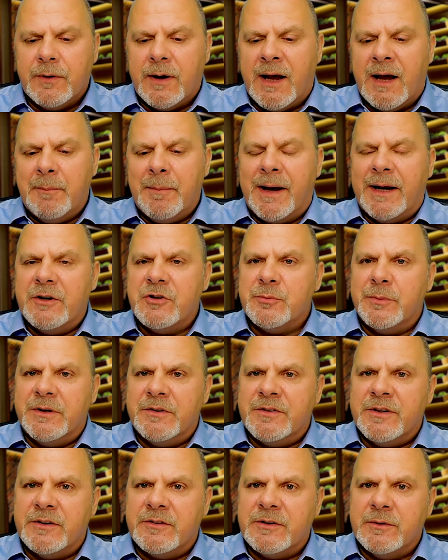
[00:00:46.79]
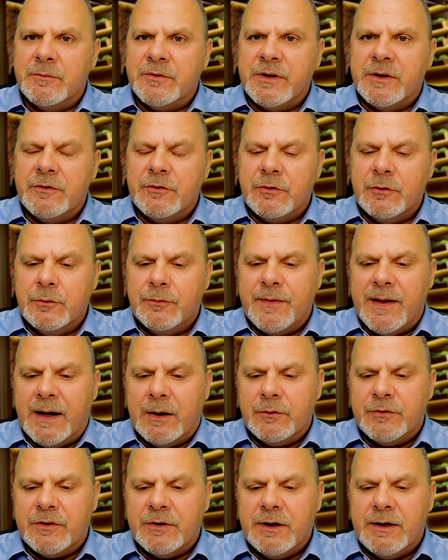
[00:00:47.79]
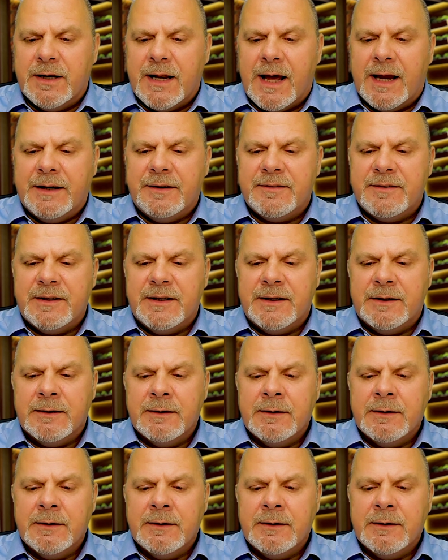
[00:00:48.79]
our management systems in 2019,